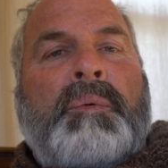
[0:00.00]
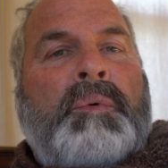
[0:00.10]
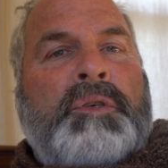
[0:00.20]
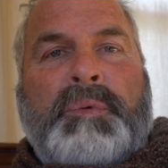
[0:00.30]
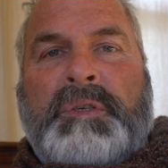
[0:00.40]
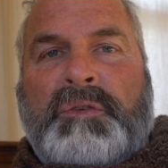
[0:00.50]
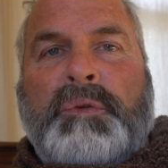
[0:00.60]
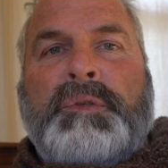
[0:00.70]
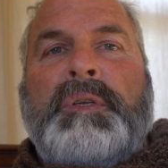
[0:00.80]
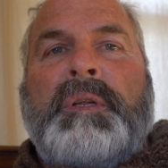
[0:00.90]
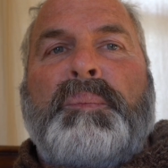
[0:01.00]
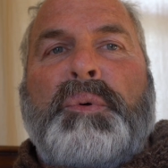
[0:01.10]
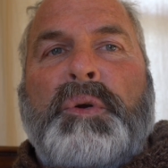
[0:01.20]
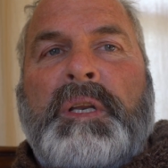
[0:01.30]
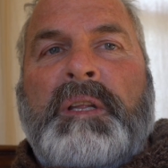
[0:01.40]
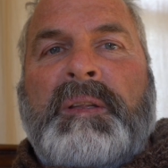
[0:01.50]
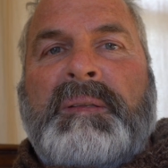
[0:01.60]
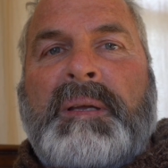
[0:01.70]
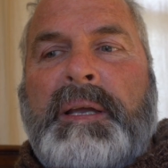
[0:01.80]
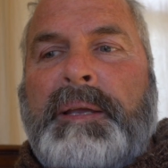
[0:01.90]
which resulted in putting in the
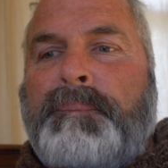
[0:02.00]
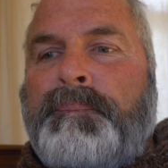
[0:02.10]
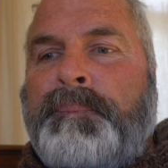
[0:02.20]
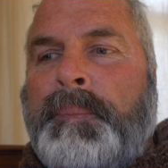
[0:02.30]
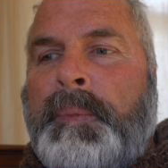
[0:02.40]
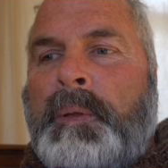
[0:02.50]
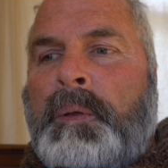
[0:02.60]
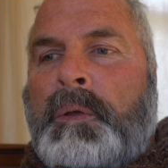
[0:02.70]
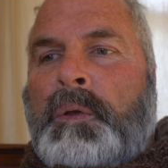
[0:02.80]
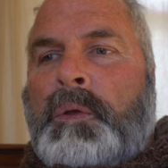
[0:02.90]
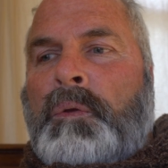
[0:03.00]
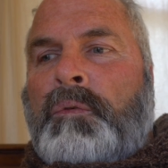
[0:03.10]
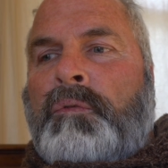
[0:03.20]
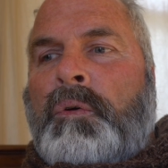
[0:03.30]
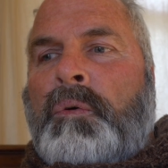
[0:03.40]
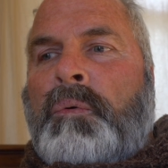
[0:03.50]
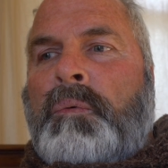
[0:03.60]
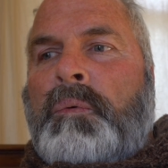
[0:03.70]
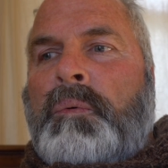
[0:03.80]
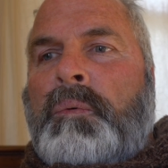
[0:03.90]
time. So